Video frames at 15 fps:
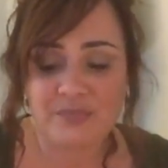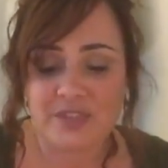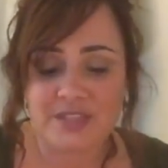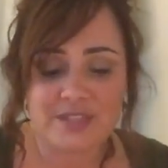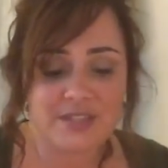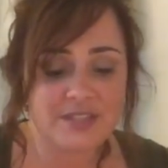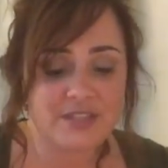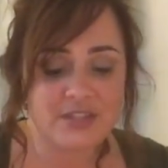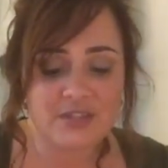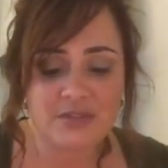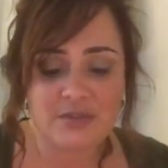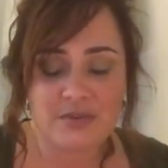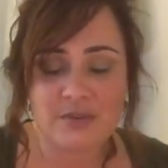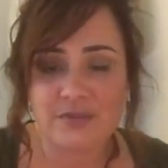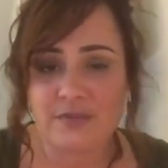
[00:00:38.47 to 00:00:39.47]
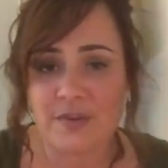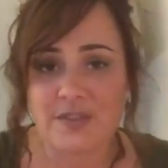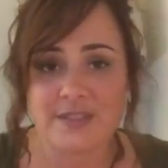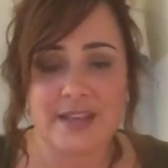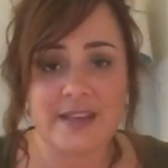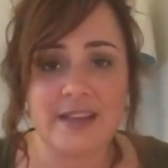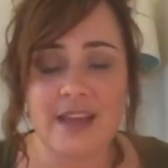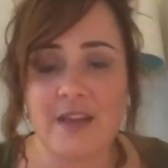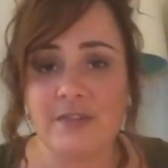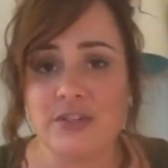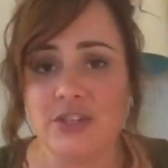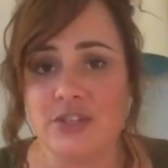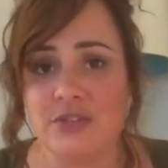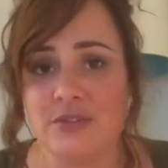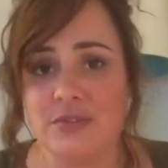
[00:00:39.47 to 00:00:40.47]
This is new for the second half
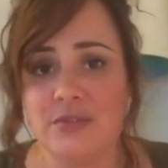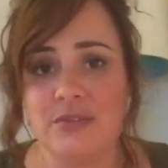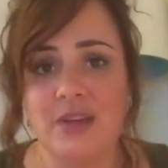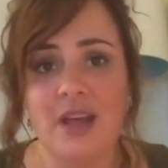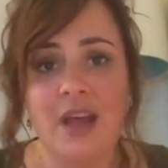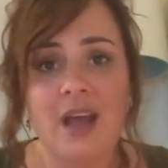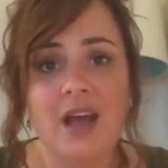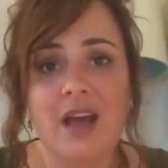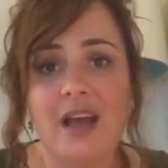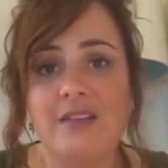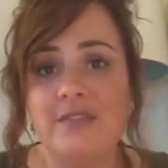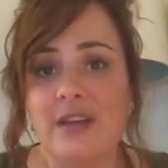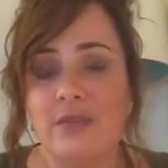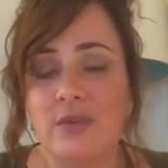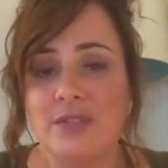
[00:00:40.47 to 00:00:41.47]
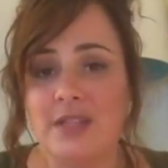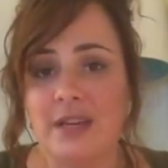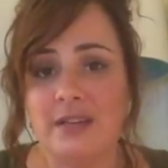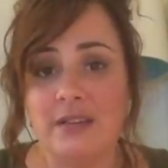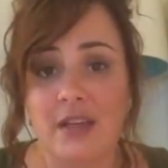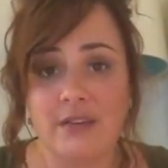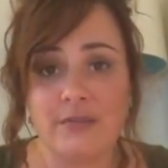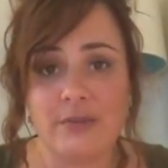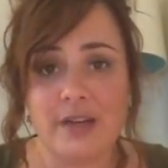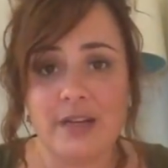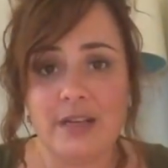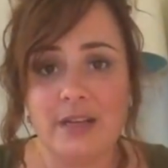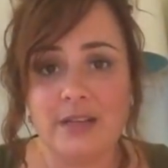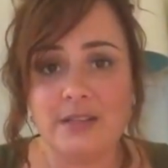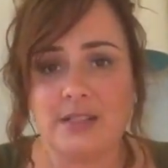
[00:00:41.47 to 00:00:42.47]
of June. I've never done love
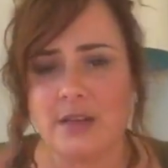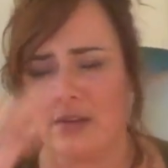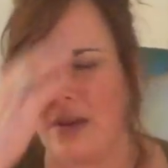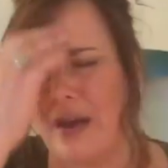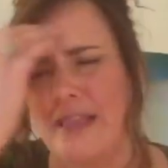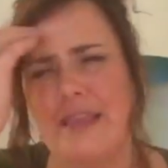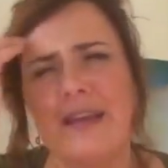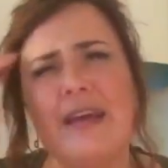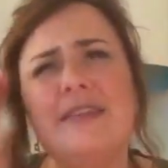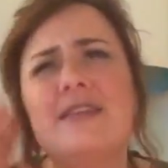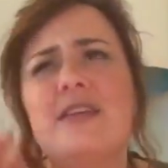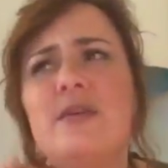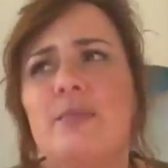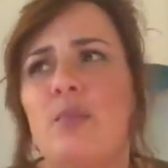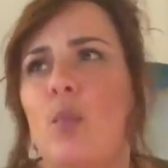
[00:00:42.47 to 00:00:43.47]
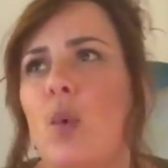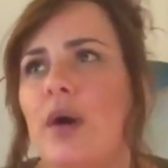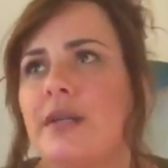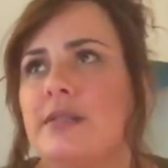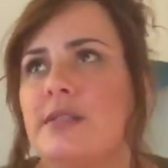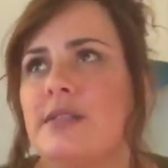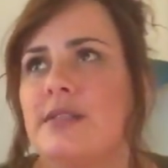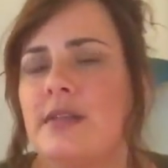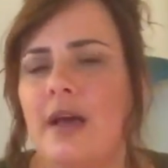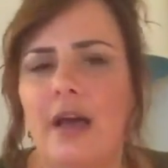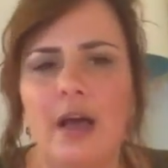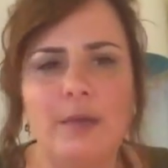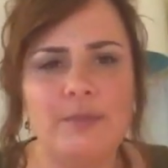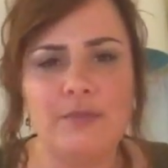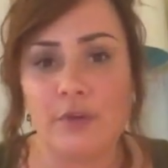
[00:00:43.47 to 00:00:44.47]
readings. No, I think I did them once
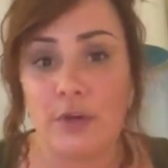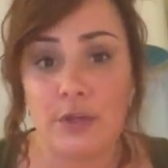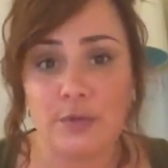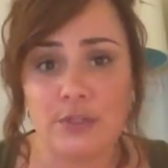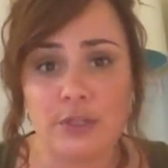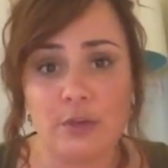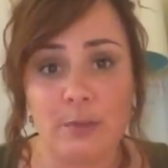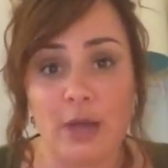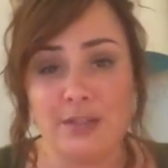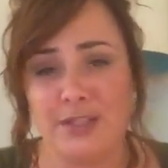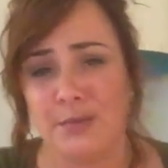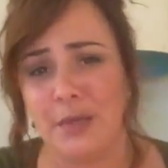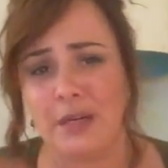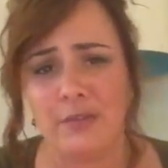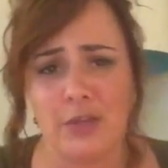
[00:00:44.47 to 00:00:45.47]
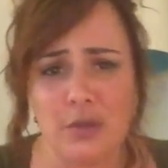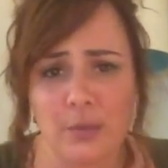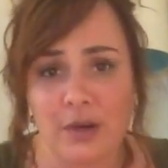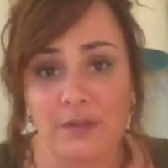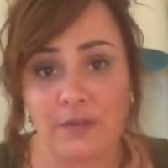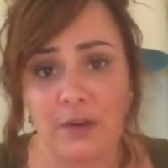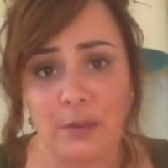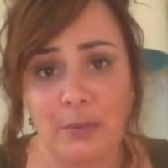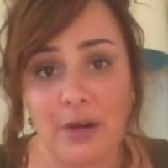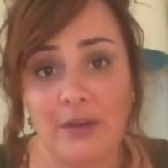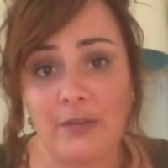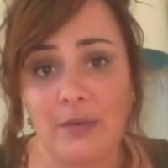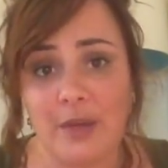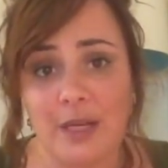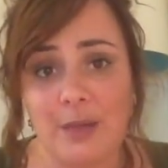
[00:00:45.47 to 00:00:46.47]
for YouTube. I'll do whatever you want for a
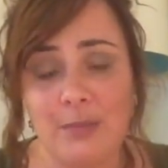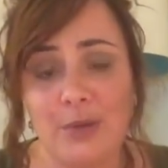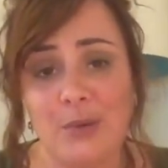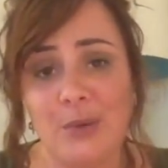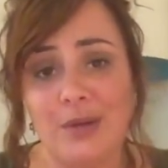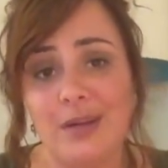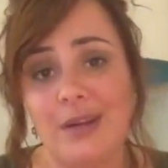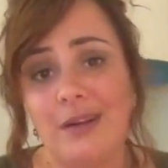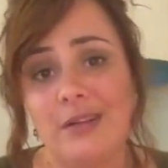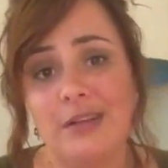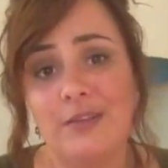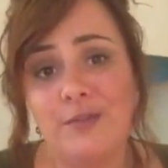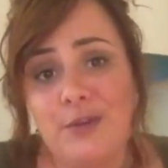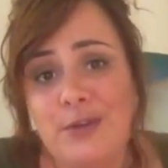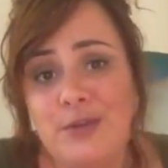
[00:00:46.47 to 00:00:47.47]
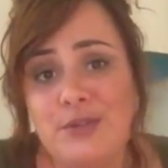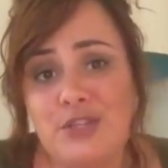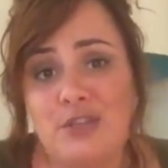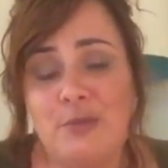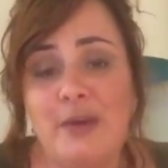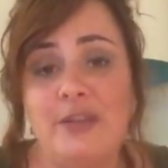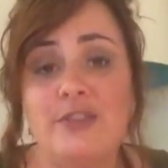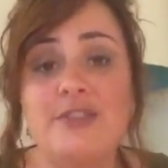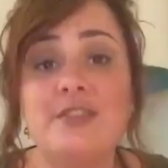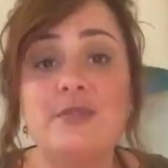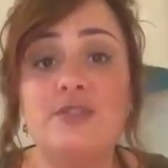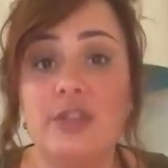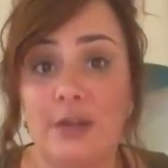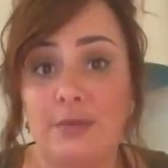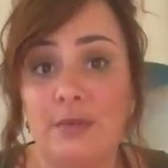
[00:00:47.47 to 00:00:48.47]
private reading, but ordinarily for YouTube, I just
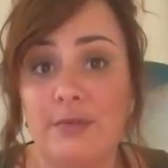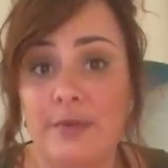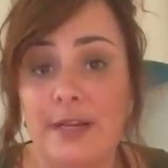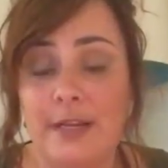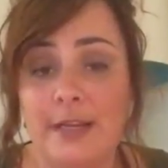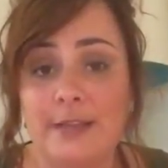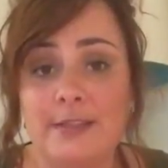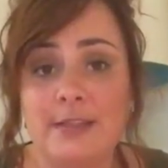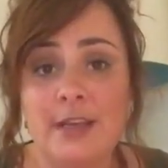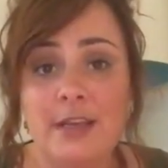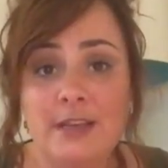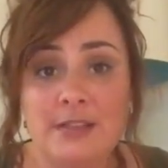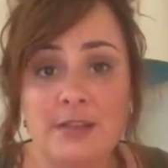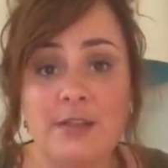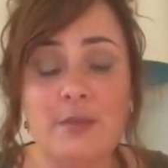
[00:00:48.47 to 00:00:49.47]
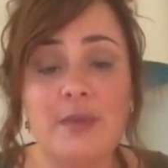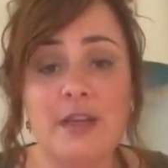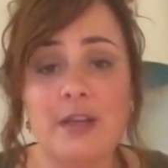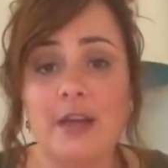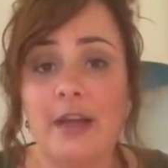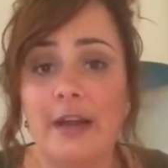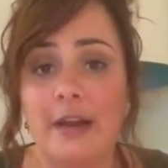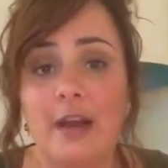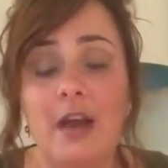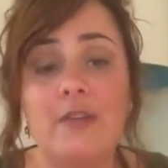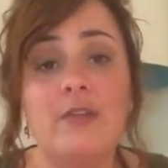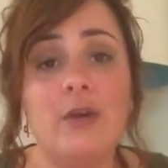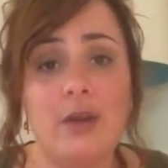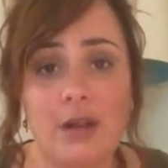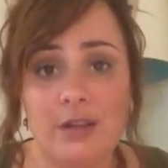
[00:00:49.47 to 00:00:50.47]
do general readings so that we can kind of
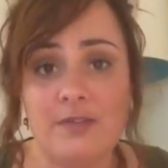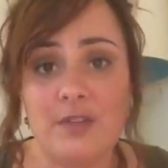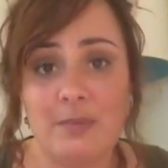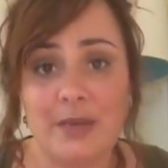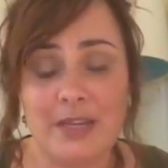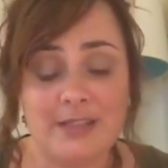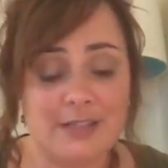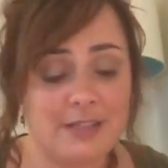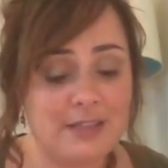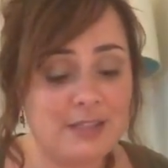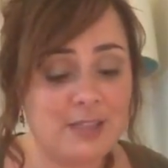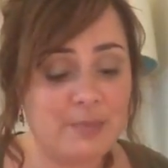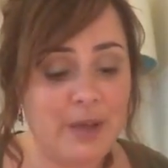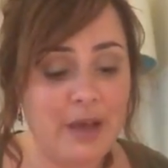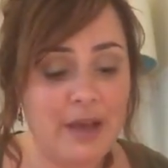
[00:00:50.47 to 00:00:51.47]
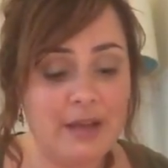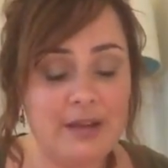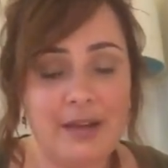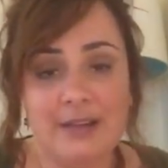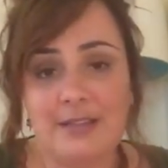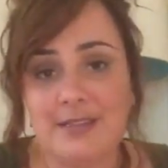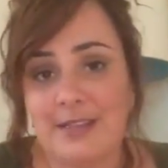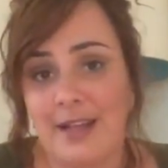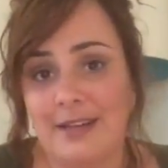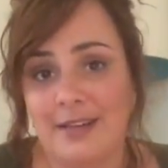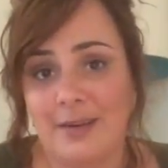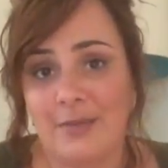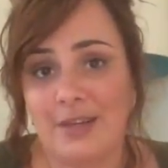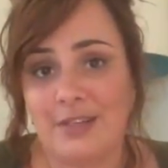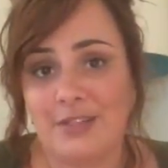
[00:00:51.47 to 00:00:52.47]
cover all of the bases. But I
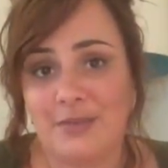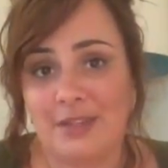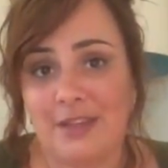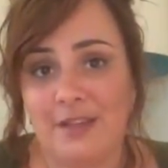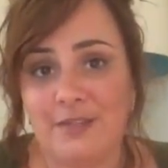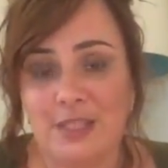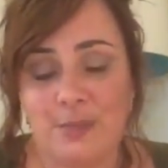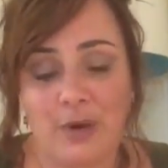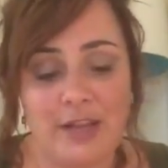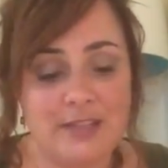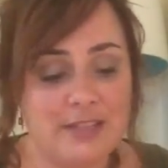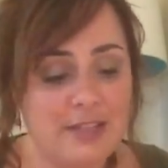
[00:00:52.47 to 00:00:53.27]
decided I want to do a love spread.